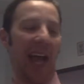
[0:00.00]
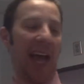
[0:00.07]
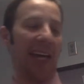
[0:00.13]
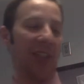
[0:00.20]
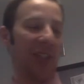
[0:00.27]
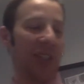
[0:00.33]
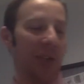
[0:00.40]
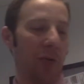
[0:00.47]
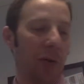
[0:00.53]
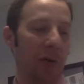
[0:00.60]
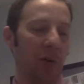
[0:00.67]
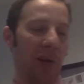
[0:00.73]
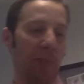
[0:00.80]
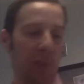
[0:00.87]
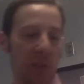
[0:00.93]
action. We're
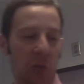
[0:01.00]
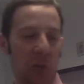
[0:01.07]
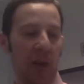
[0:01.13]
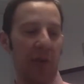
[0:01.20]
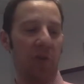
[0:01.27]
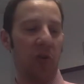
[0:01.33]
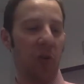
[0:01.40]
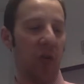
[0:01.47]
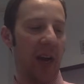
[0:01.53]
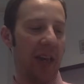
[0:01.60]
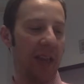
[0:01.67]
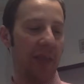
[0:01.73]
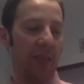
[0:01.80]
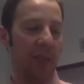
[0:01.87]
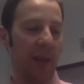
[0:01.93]
trying to persuade them,
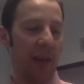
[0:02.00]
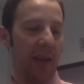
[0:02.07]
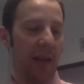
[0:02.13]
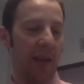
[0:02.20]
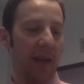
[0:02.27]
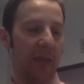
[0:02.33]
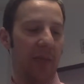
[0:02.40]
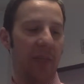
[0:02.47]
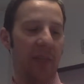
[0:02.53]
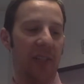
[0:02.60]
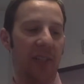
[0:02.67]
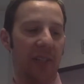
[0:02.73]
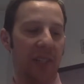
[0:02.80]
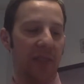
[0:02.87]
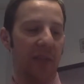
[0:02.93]
direct them. This
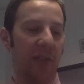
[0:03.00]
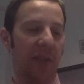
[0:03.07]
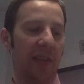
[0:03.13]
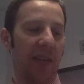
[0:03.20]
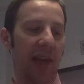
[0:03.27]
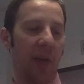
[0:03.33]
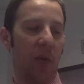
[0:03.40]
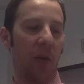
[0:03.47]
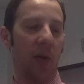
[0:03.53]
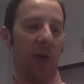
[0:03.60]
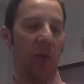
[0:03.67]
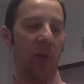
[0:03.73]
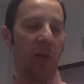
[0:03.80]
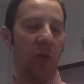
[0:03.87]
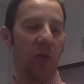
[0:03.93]
is different than that.
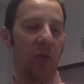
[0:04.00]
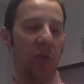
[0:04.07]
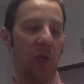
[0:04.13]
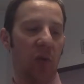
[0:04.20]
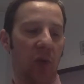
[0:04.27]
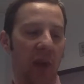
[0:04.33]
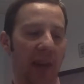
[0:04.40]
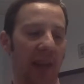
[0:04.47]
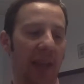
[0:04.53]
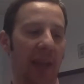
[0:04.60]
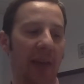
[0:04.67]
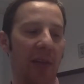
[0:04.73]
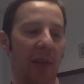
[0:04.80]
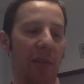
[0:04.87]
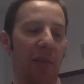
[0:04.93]
We're trying to
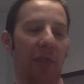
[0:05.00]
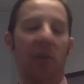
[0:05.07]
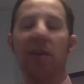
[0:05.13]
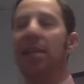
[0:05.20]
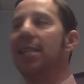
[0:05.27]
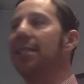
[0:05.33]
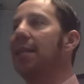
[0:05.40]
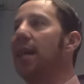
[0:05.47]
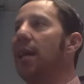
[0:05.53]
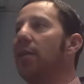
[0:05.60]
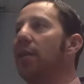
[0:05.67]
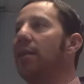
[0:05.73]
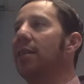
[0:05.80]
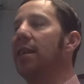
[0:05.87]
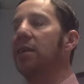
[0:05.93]
allow them to be free to decide how
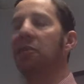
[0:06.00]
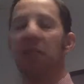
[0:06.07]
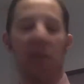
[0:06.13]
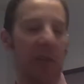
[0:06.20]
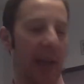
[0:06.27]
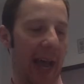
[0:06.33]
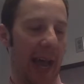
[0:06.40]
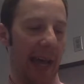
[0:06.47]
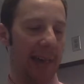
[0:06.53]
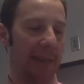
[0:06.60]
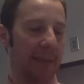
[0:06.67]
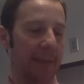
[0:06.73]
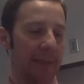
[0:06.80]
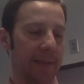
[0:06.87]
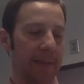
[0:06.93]
they think, feel, and act.
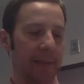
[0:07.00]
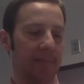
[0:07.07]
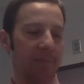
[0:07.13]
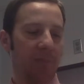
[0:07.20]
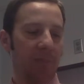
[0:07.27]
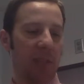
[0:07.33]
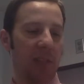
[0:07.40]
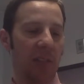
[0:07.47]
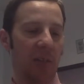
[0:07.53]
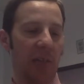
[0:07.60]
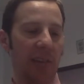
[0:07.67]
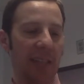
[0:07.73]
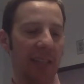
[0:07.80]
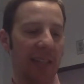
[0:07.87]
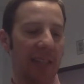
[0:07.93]
So
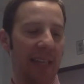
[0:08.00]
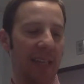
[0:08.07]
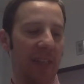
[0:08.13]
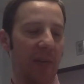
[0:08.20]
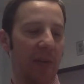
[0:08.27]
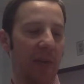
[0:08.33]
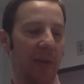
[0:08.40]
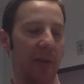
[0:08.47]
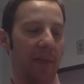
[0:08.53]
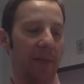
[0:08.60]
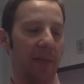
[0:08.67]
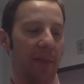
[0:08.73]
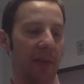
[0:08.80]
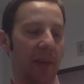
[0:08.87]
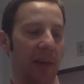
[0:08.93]
that's different.
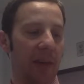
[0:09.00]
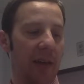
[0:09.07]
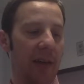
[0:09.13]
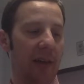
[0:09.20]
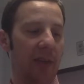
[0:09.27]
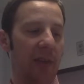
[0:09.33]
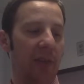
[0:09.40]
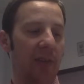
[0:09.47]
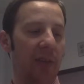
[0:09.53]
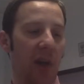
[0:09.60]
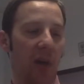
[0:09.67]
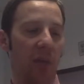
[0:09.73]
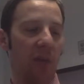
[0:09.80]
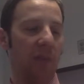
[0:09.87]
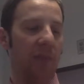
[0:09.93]
You
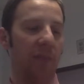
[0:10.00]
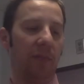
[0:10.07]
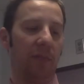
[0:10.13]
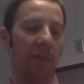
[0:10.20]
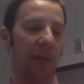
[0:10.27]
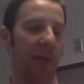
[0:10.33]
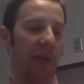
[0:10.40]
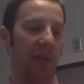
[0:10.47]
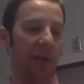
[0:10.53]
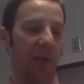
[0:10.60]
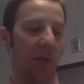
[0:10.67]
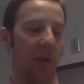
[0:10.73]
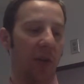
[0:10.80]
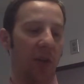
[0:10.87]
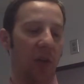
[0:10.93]
don't you
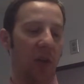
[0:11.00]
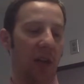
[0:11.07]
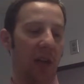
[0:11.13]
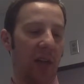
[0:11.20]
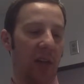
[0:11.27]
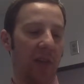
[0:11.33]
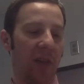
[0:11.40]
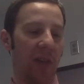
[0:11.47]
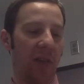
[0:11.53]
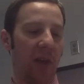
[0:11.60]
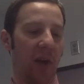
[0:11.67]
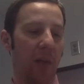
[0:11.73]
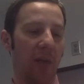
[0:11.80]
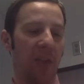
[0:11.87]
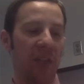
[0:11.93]
don't want to try and close off
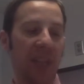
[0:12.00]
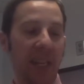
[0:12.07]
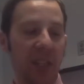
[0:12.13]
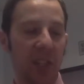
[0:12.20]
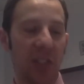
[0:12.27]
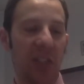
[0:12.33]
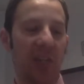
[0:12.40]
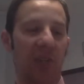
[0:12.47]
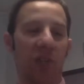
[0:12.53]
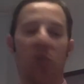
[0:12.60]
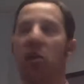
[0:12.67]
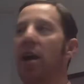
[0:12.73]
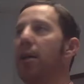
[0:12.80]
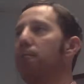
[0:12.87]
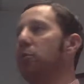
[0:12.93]
conversation or
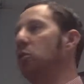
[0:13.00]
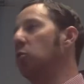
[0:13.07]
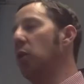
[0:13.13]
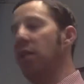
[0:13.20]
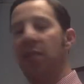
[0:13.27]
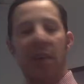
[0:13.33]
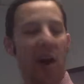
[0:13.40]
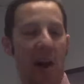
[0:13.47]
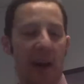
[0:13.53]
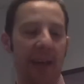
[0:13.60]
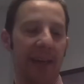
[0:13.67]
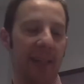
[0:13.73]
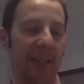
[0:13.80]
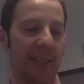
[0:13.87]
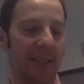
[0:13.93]
try and persuade the
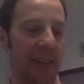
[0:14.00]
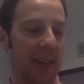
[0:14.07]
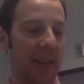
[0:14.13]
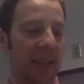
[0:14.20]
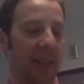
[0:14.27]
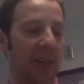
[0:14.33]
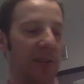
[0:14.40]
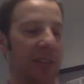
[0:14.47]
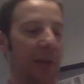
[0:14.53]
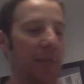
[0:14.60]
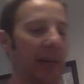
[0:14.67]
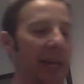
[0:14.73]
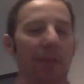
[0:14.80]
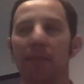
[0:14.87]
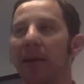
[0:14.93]
audience to do
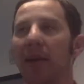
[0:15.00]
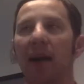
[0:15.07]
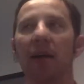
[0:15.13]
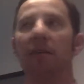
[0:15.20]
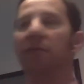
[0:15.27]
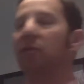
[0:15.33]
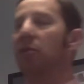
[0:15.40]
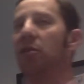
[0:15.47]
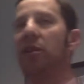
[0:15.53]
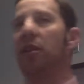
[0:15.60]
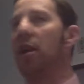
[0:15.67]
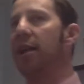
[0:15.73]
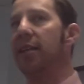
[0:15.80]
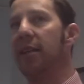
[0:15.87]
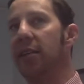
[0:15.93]
something it may not feel
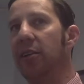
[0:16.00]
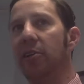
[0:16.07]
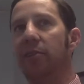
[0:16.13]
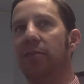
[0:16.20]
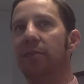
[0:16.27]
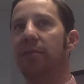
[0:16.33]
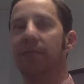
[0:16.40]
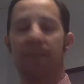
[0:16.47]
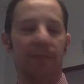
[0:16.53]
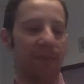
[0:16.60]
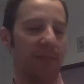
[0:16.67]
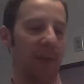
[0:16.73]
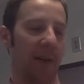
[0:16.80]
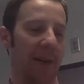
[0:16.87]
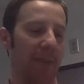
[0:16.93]
inclined to do,
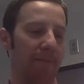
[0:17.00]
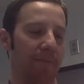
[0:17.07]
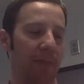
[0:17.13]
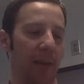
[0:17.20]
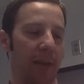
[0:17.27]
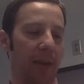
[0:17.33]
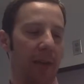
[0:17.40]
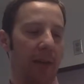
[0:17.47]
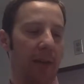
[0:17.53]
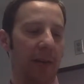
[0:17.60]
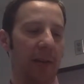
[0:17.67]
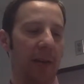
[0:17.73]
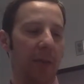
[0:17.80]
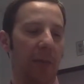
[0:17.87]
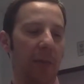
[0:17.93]
right?
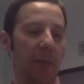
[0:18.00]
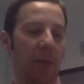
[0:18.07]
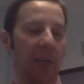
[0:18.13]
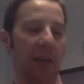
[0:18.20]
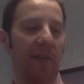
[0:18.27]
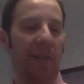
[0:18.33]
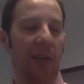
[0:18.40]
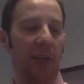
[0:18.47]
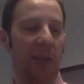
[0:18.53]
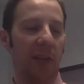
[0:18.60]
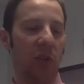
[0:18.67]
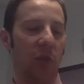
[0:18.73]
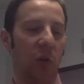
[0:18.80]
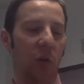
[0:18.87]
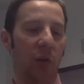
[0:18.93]
People need to feel in
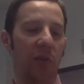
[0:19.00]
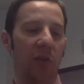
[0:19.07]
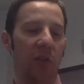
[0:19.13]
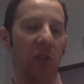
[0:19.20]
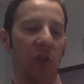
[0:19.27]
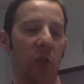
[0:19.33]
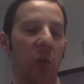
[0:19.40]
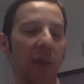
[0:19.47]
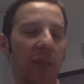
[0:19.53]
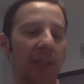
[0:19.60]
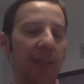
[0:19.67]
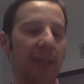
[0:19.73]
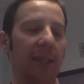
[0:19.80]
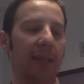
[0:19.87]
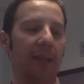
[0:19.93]
control
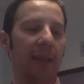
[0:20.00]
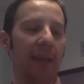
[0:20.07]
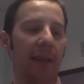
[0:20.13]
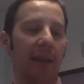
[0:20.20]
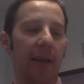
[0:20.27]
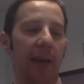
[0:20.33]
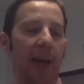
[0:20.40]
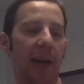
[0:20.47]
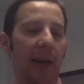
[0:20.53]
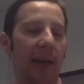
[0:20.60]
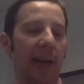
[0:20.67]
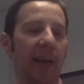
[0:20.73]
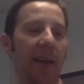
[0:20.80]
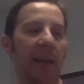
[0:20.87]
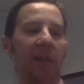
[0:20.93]
choices
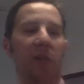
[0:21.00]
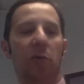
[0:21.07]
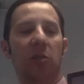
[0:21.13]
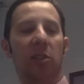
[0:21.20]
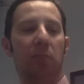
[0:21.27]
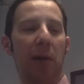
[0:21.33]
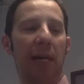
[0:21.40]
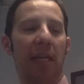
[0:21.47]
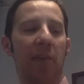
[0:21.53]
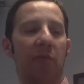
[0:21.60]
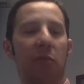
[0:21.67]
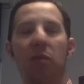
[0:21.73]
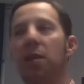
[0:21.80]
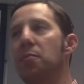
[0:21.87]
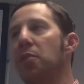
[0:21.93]
and feel respected
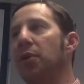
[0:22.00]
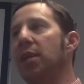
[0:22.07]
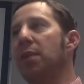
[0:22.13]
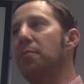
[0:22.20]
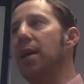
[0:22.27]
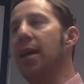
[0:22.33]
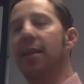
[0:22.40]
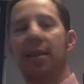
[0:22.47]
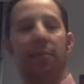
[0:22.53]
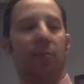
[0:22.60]
for the ability to make them,